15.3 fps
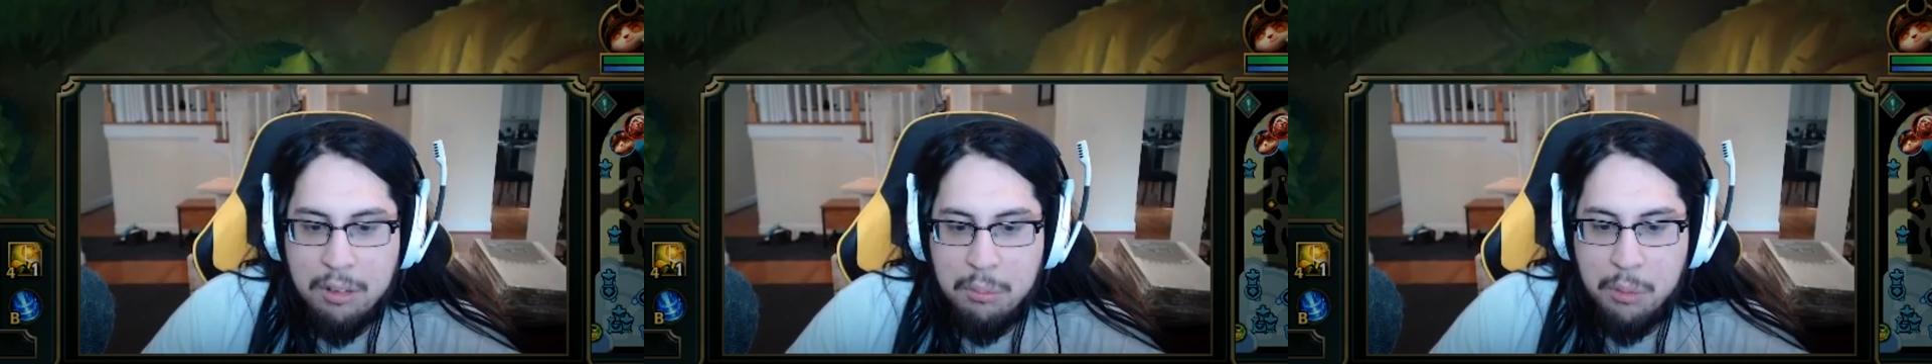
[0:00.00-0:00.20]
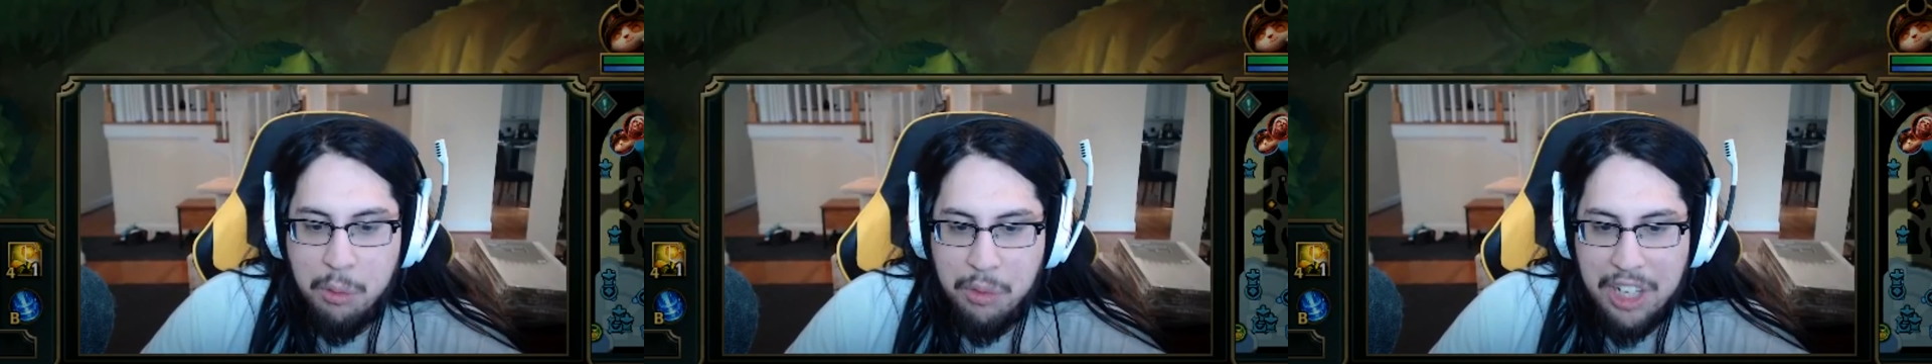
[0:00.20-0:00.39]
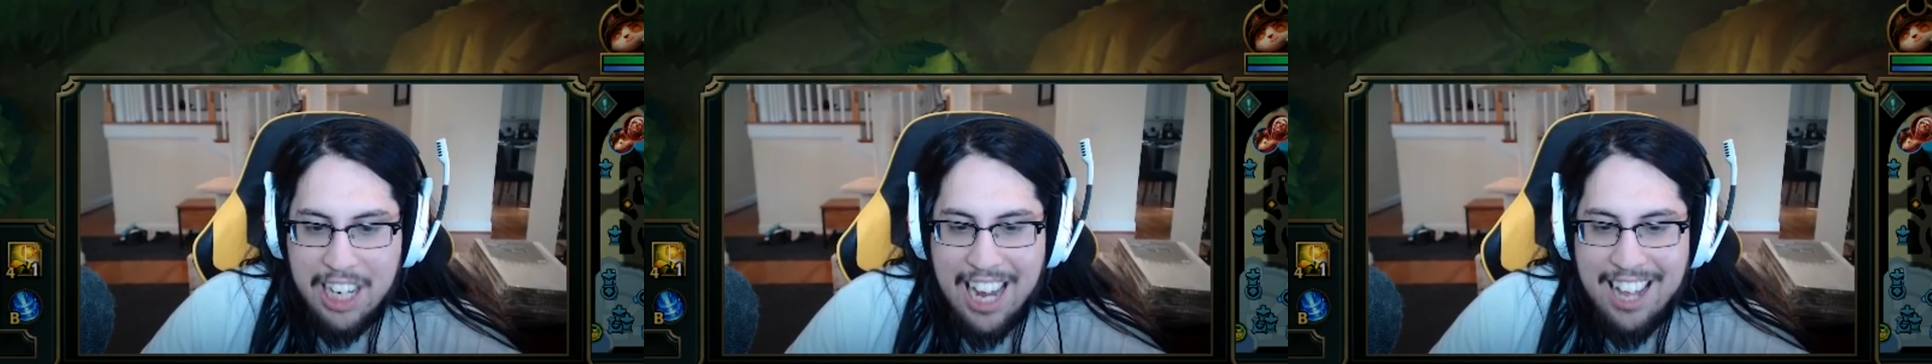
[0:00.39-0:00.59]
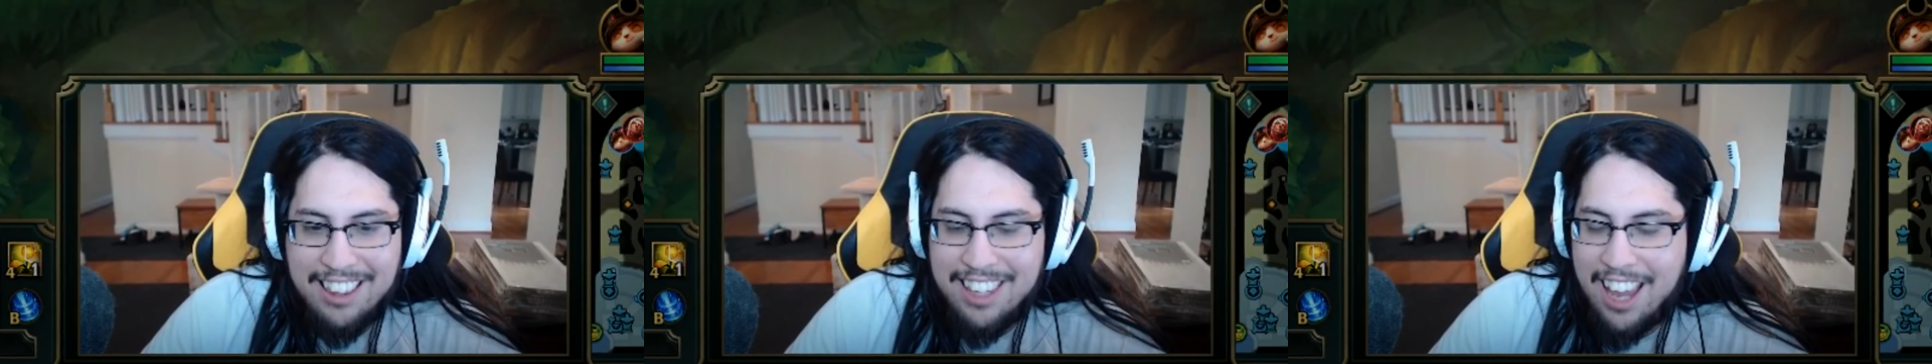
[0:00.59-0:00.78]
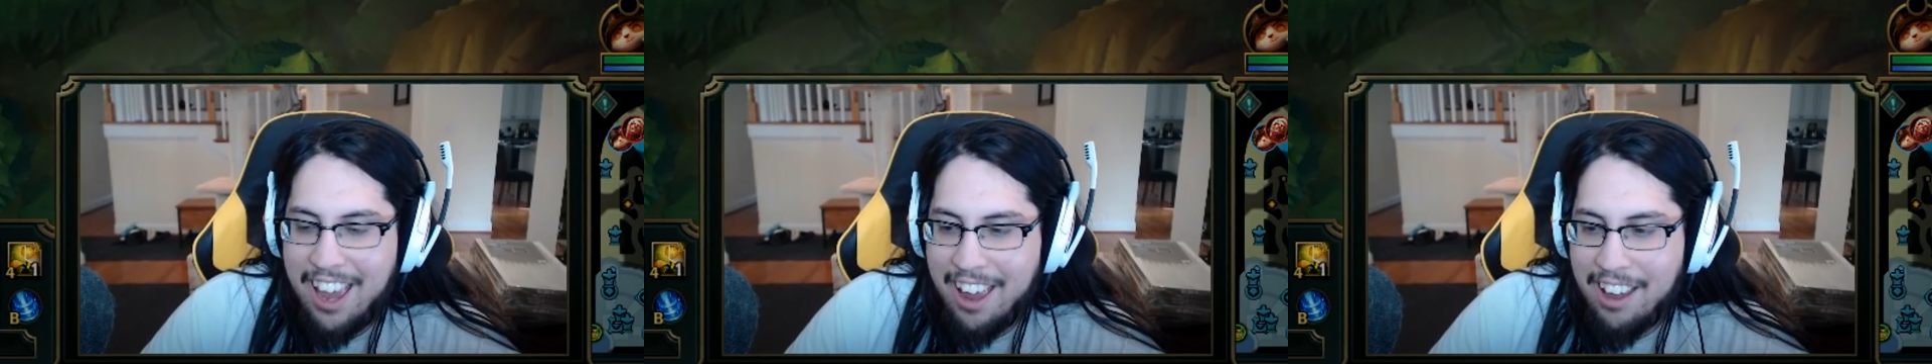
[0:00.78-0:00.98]
But we got the
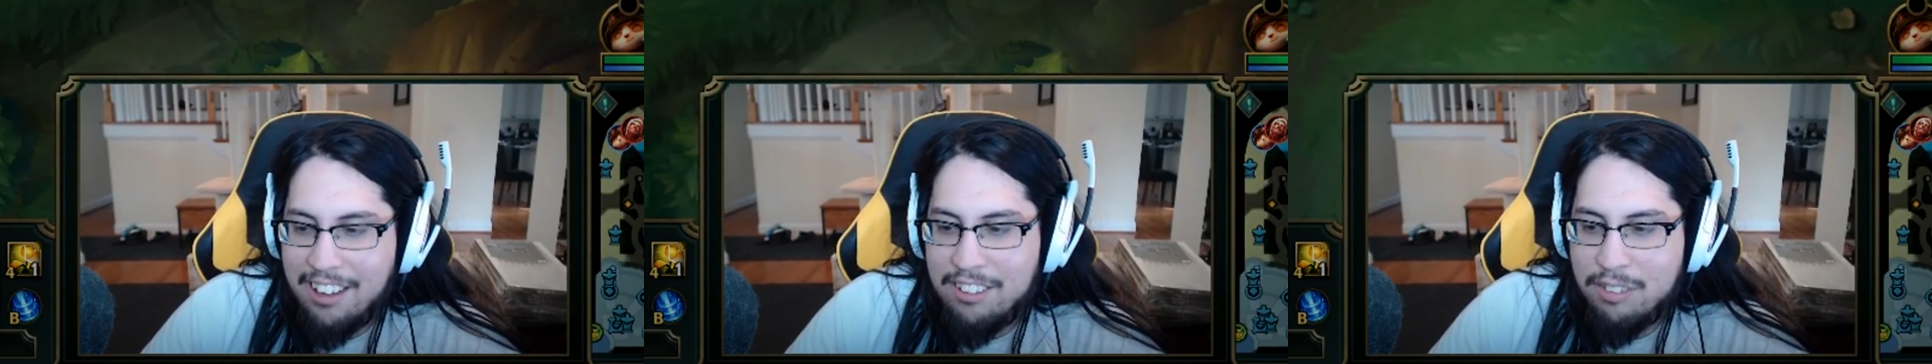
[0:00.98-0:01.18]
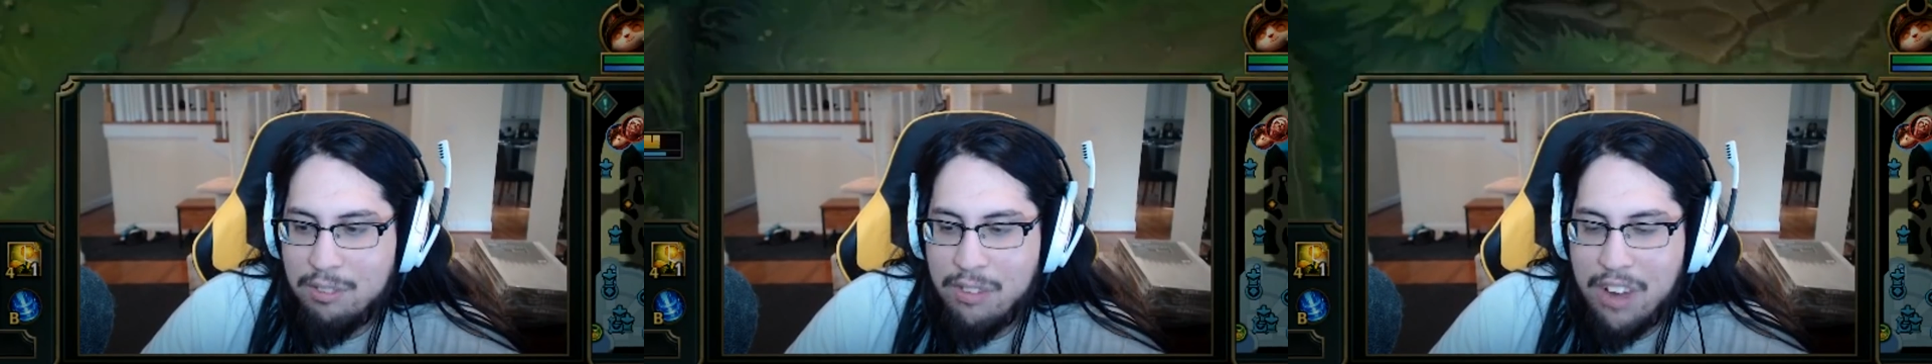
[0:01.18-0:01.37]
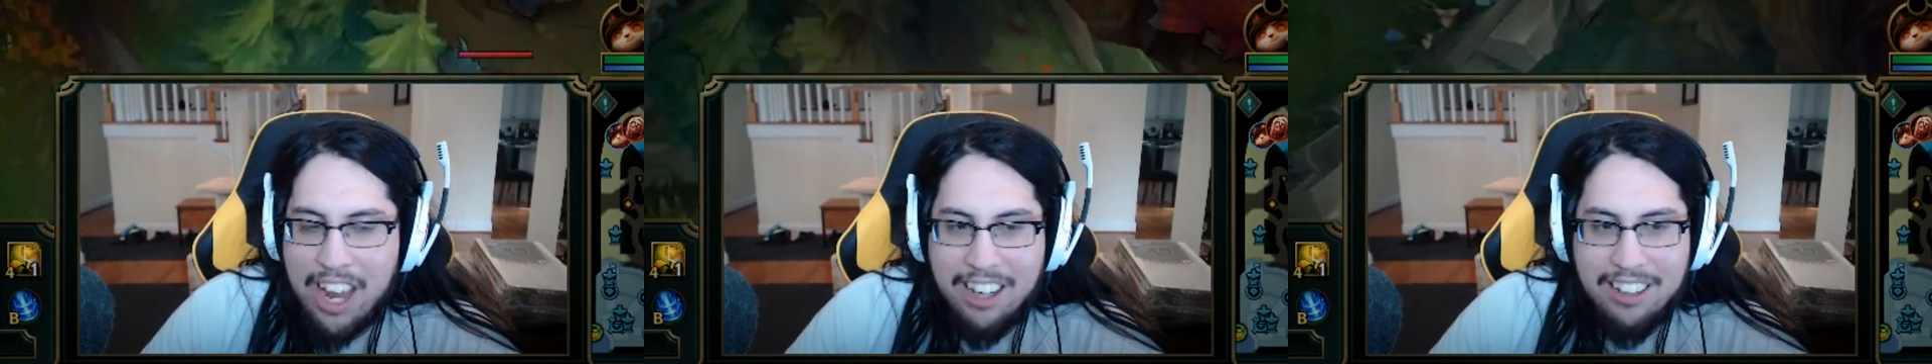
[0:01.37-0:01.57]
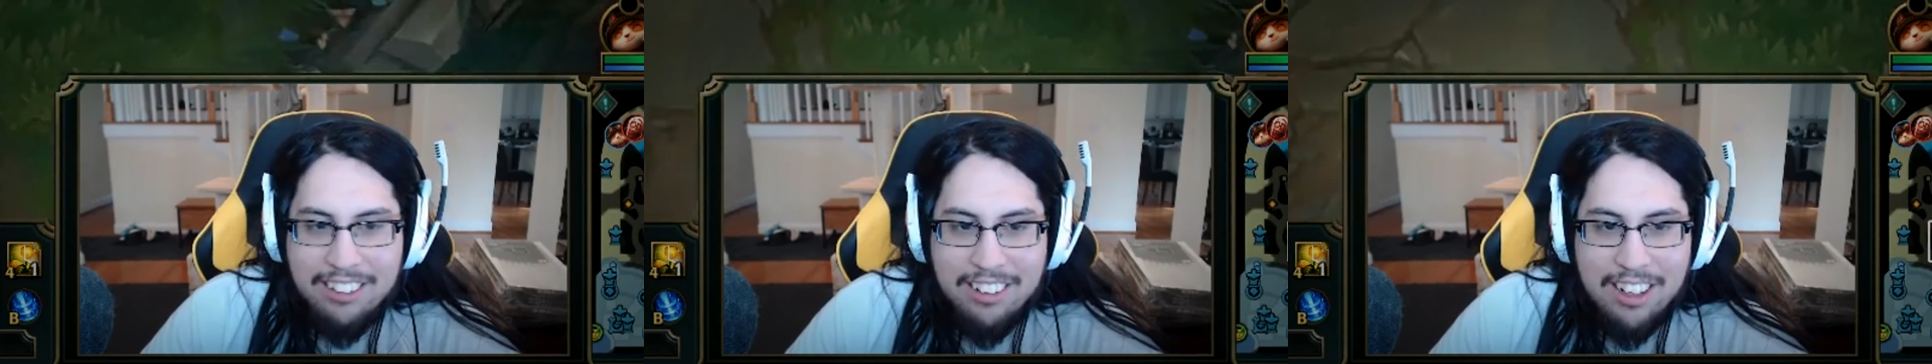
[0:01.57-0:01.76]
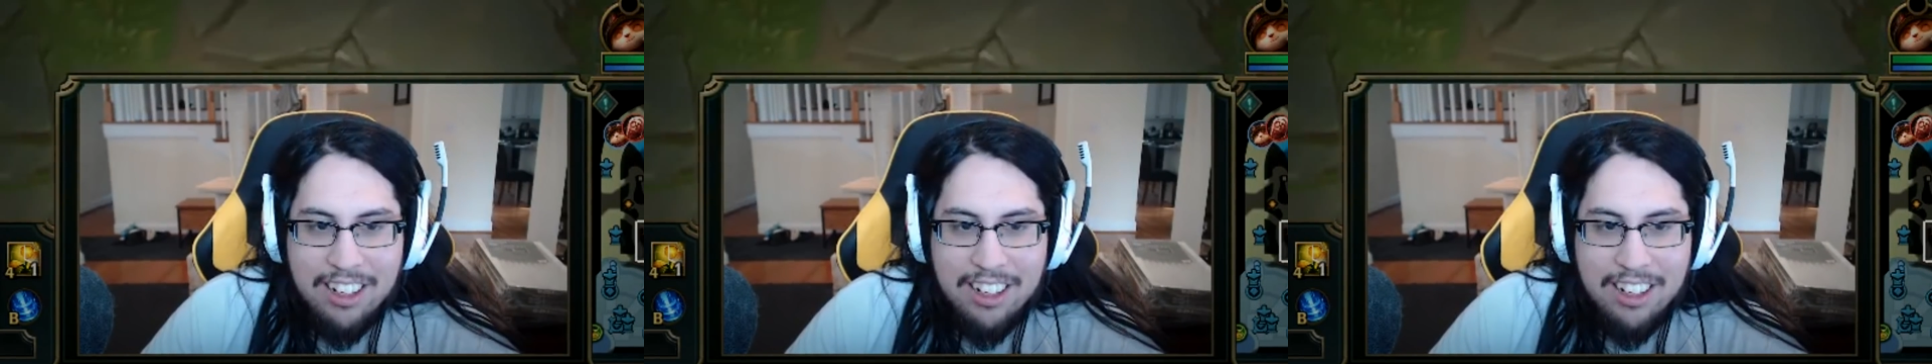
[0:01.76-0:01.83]
X factor on